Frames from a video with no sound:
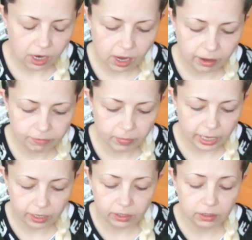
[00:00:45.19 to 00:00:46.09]
I've
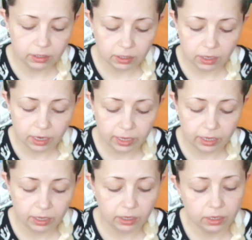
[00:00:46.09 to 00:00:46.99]
made
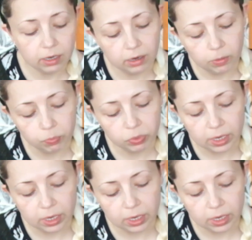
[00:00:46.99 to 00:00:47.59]
an